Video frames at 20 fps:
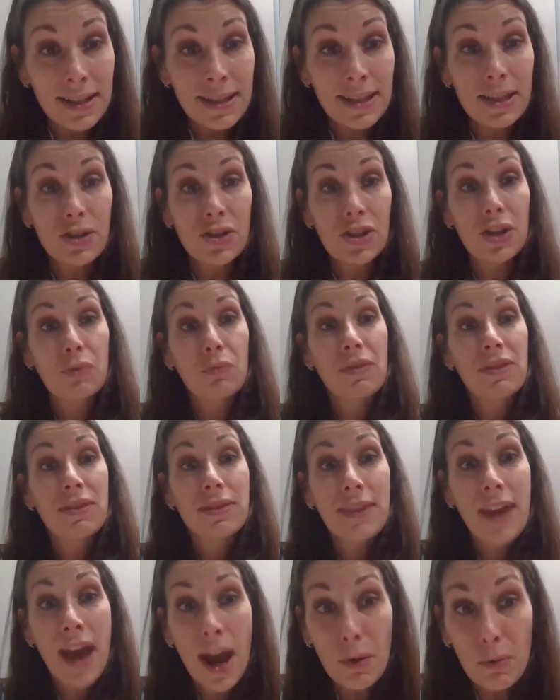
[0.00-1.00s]
decision with
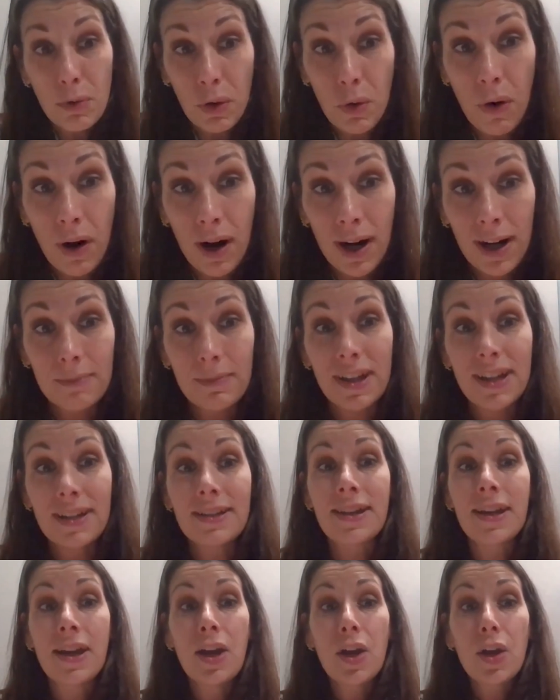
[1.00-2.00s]
that
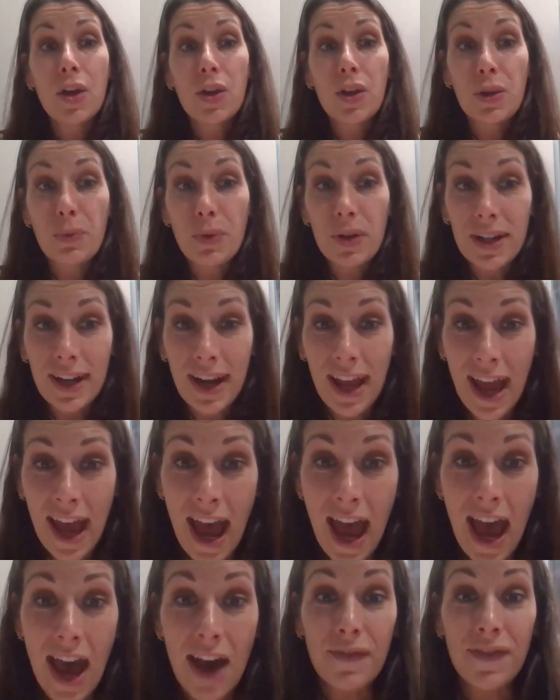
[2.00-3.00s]
requirement, you wouldn't
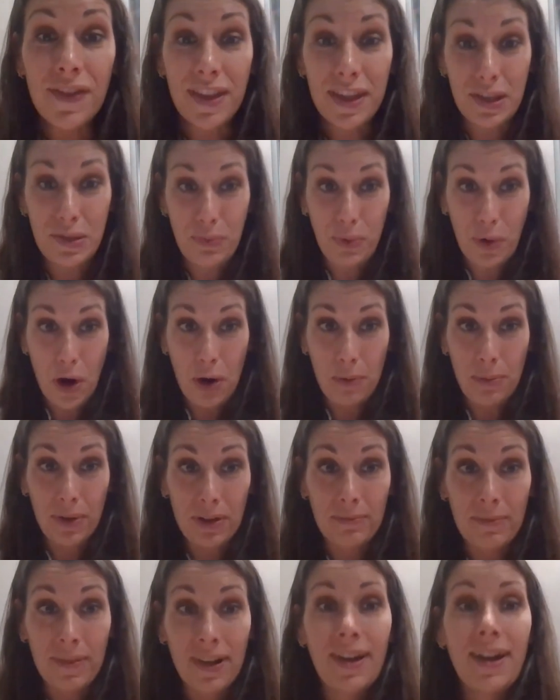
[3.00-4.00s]
have this
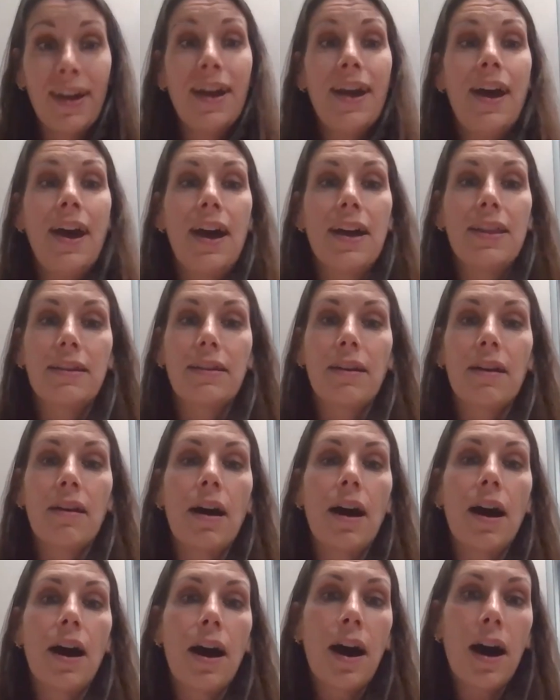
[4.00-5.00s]
problem. And they go,
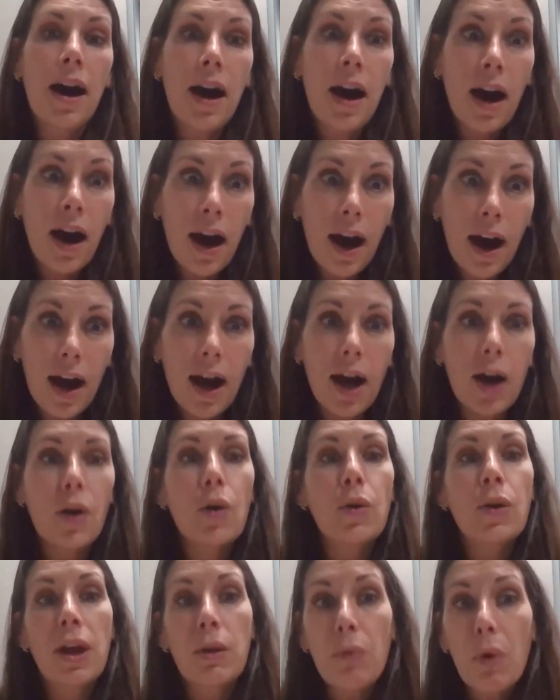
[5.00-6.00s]

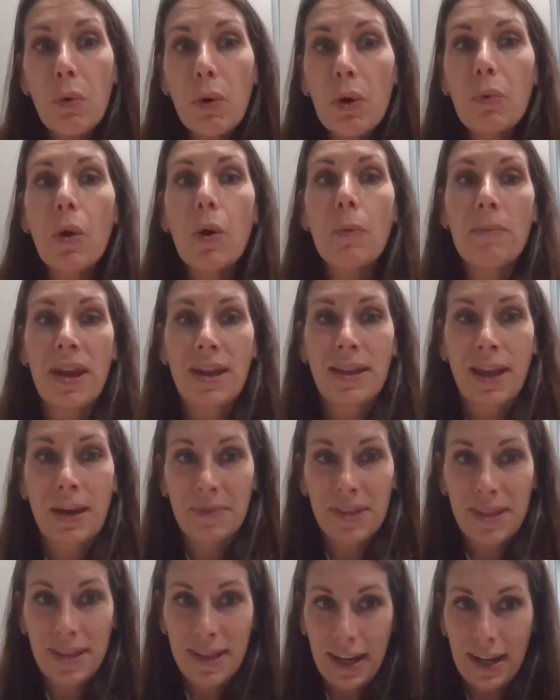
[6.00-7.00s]
okay, well, we won't make that
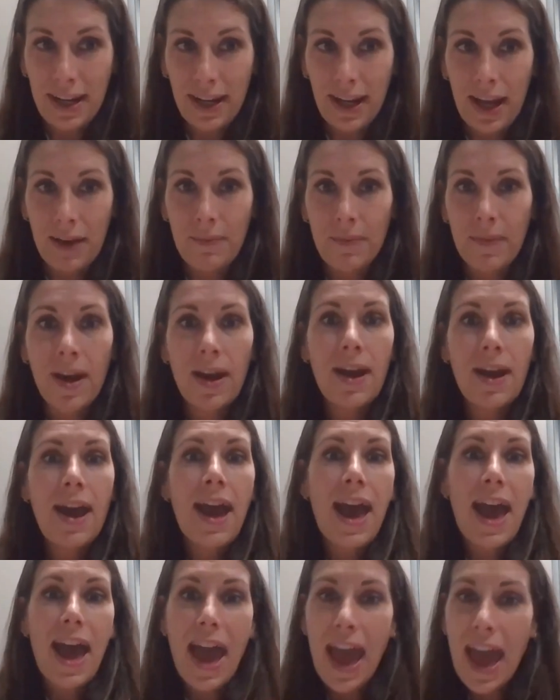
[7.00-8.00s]
mistake again.
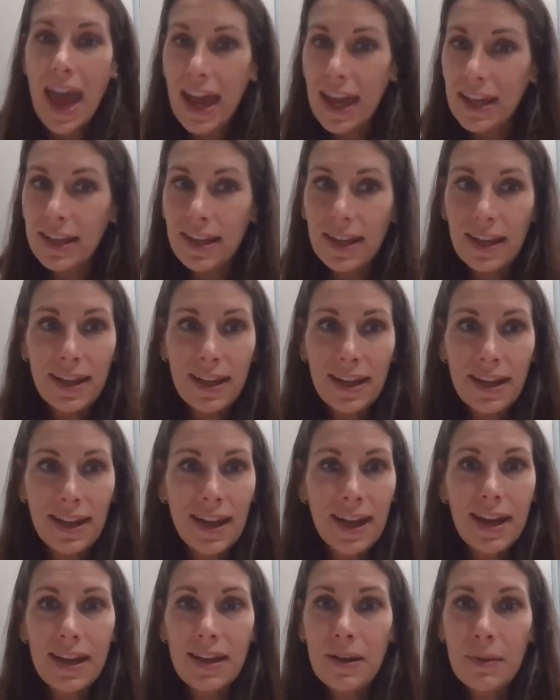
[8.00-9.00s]
And
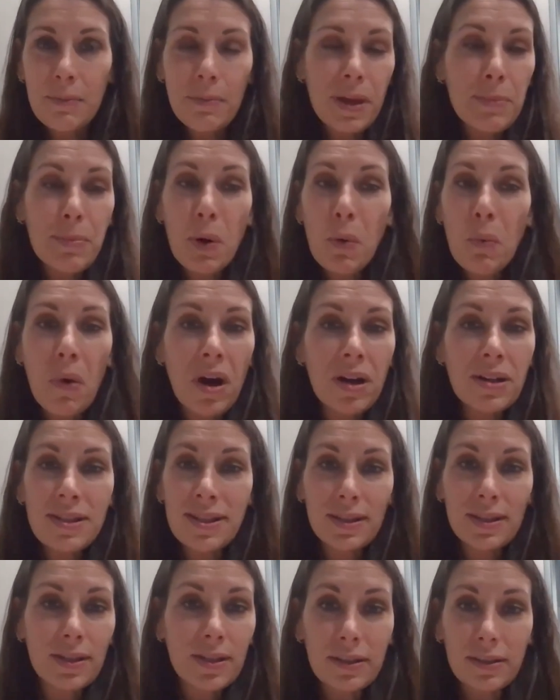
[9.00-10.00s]
people want
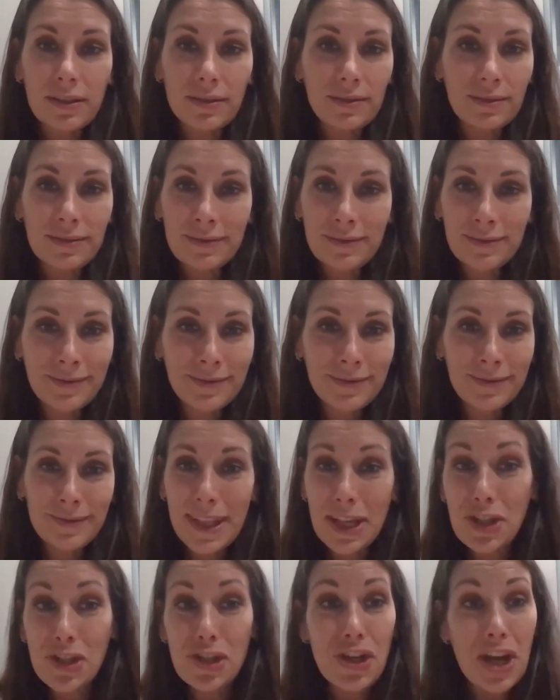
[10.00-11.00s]
to learn.
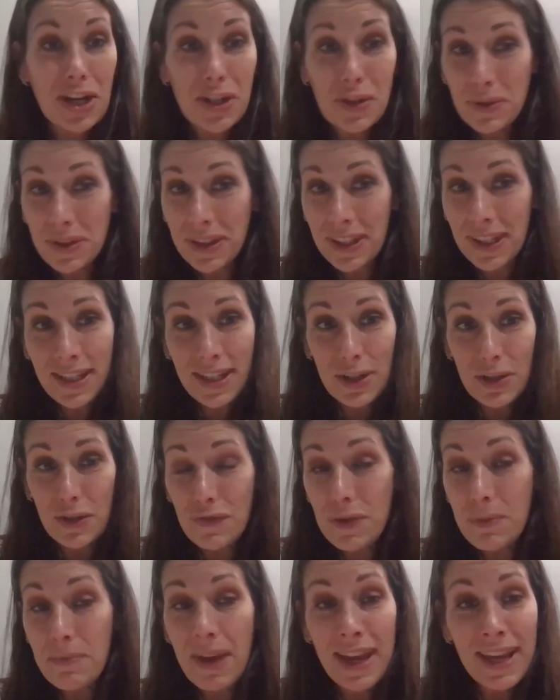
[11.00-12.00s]
They genuinely do.
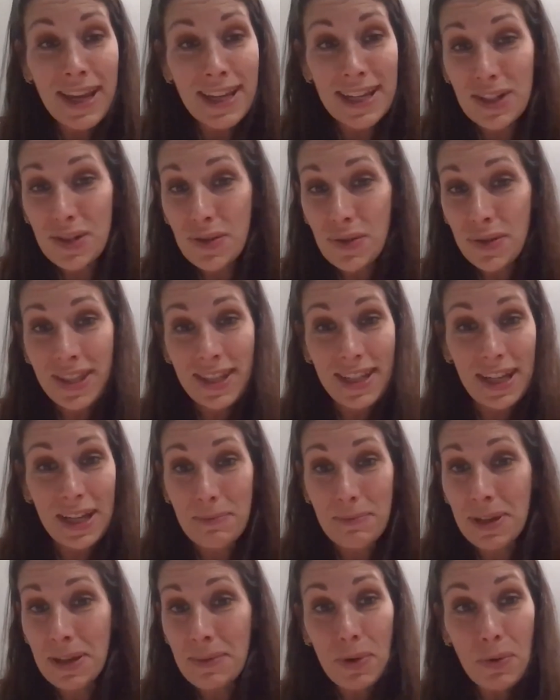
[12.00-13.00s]
If you make it interesting,
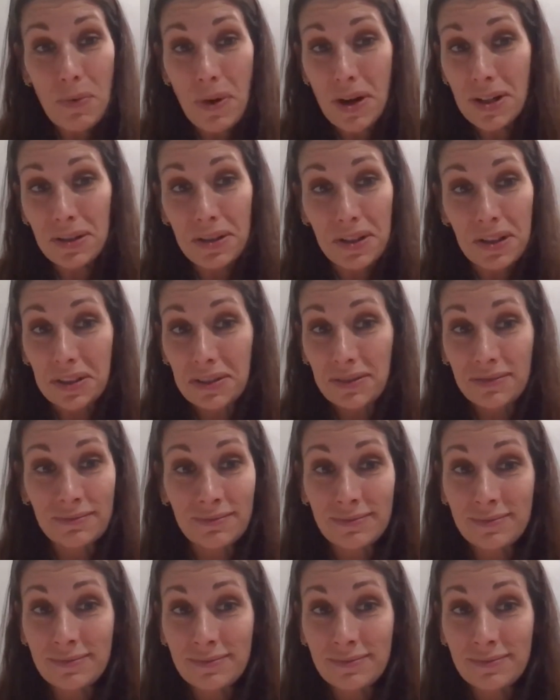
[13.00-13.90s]
people want to learn.